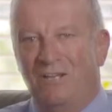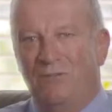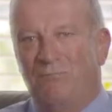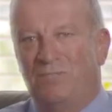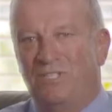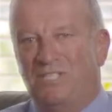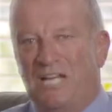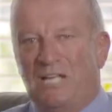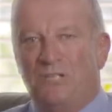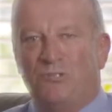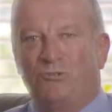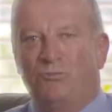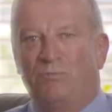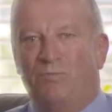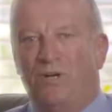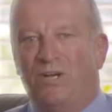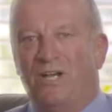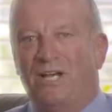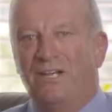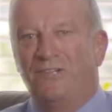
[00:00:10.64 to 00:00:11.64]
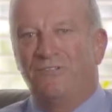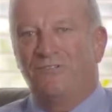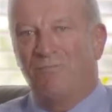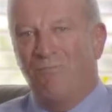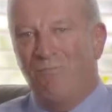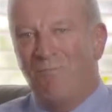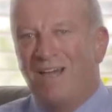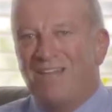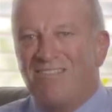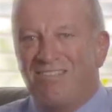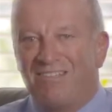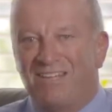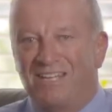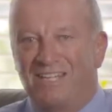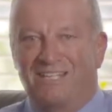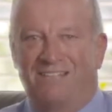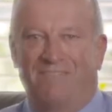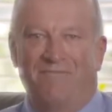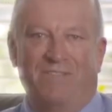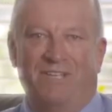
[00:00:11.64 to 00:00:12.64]
Potential buyers may
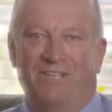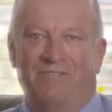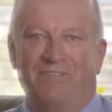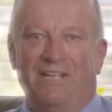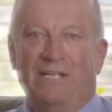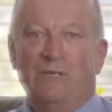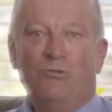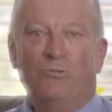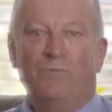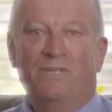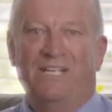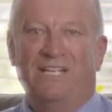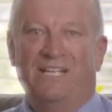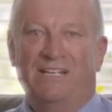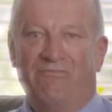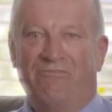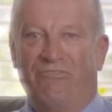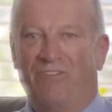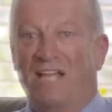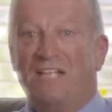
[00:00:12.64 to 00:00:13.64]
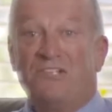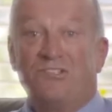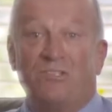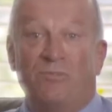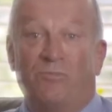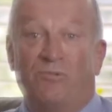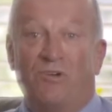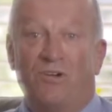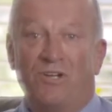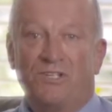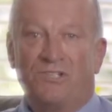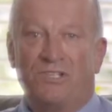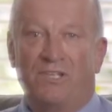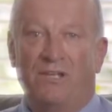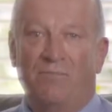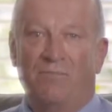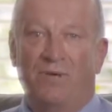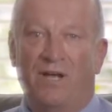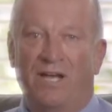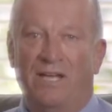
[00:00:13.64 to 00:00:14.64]
think that vendor bidding inflates the price they
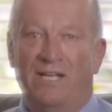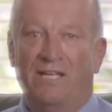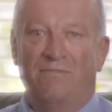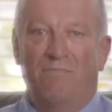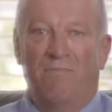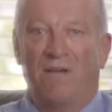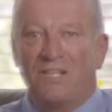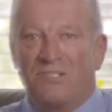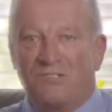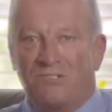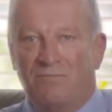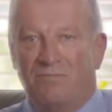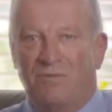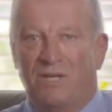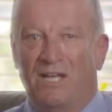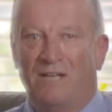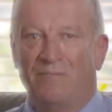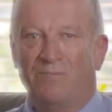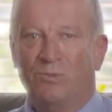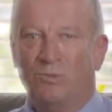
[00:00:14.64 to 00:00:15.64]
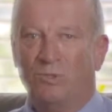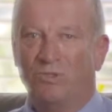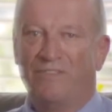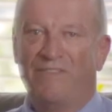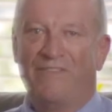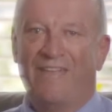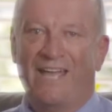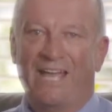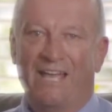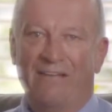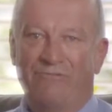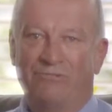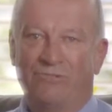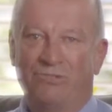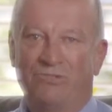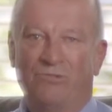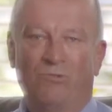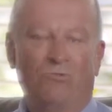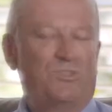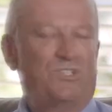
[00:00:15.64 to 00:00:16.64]
pay, makes them pay more than they have
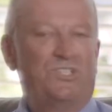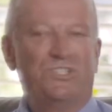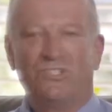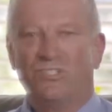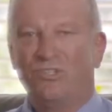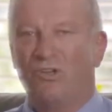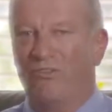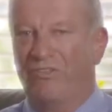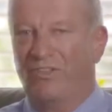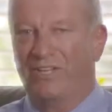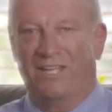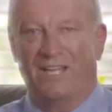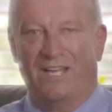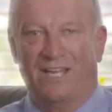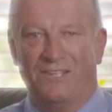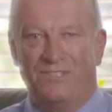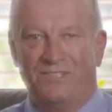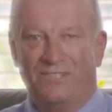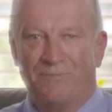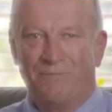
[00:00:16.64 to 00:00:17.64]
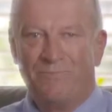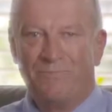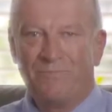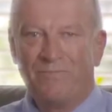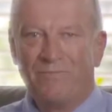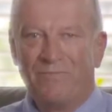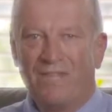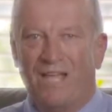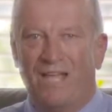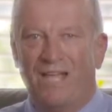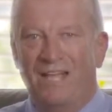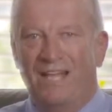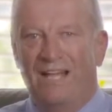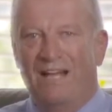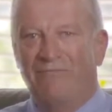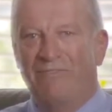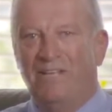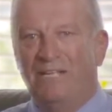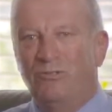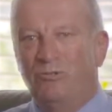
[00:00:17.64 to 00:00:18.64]
to, which is not the case.
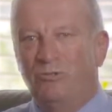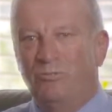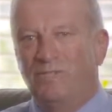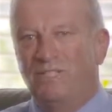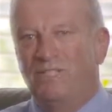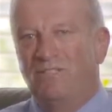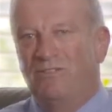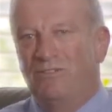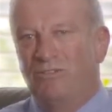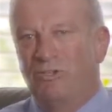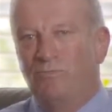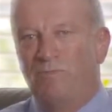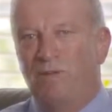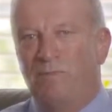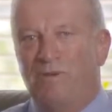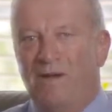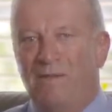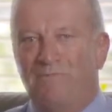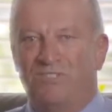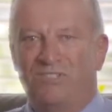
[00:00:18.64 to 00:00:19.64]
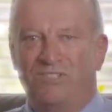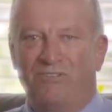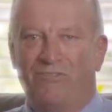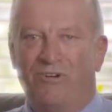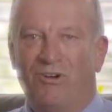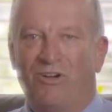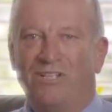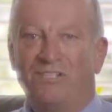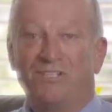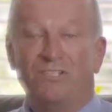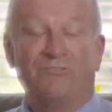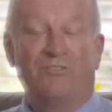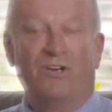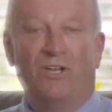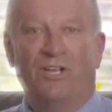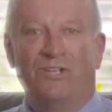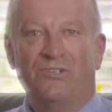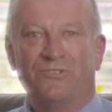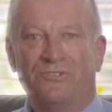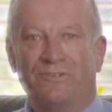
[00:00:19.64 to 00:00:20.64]
A vendor bid could be perhaps defined as
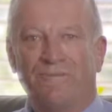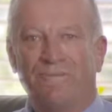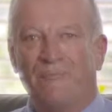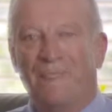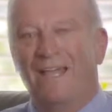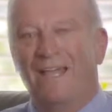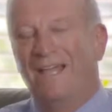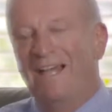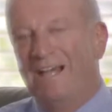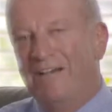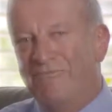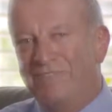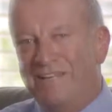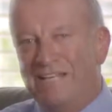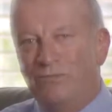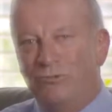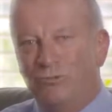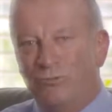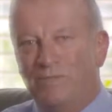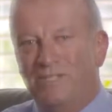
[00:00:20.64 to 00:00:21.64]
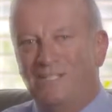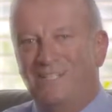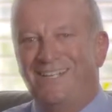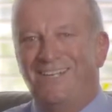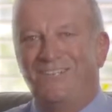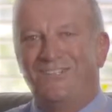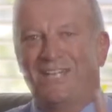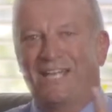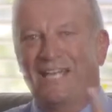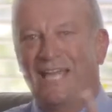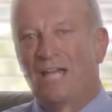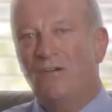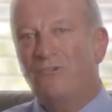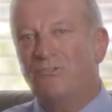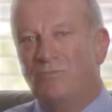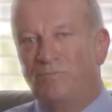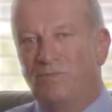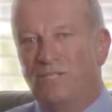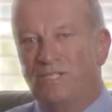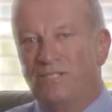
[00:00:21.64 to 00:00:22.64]
follows. A vendor bid is a
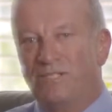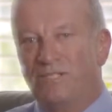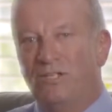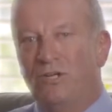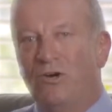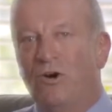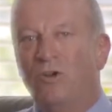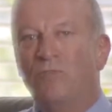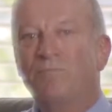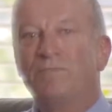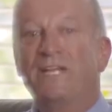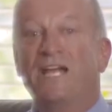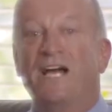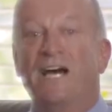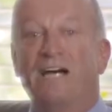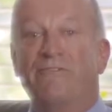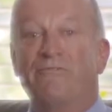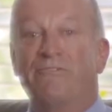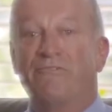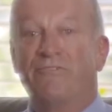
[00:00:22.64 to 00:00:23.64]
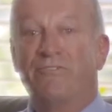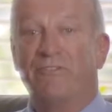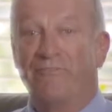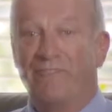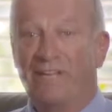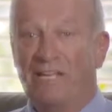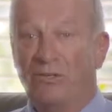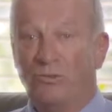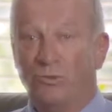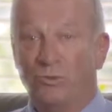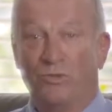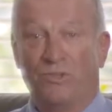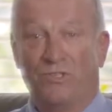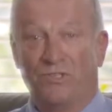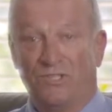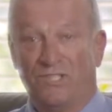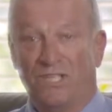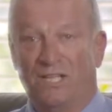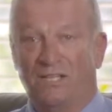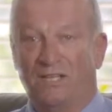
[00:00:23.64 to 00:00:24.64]
counter bid on behalf of the vendor or the
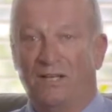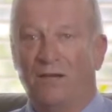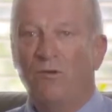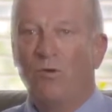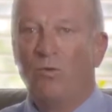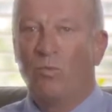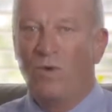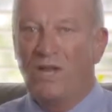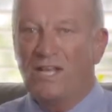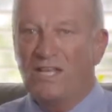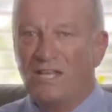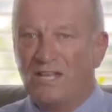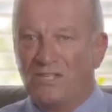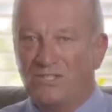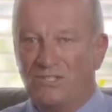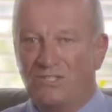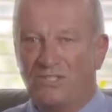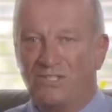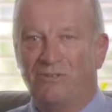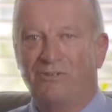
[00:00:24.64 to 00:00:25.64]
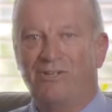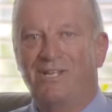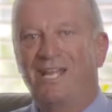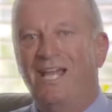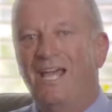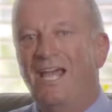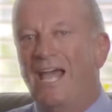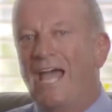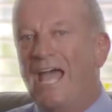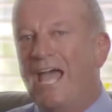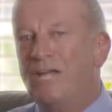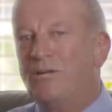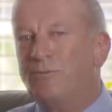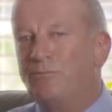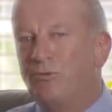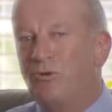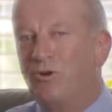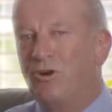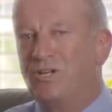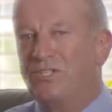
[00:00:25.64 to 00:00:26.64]
seller, when necessary, at a
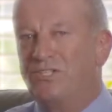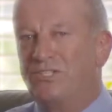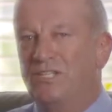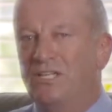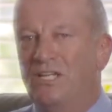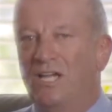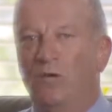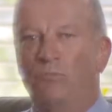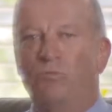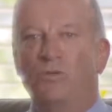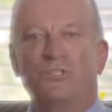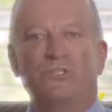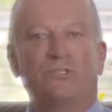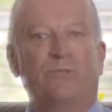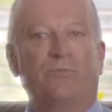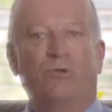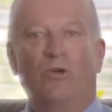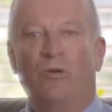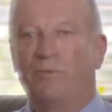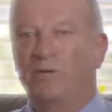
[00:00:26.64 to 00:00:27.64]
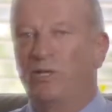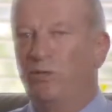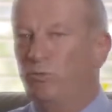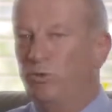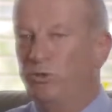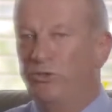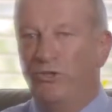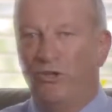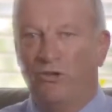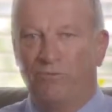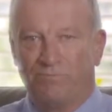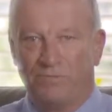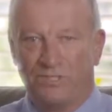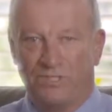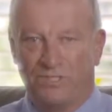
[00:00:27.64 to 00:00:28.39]
price at which the property will not be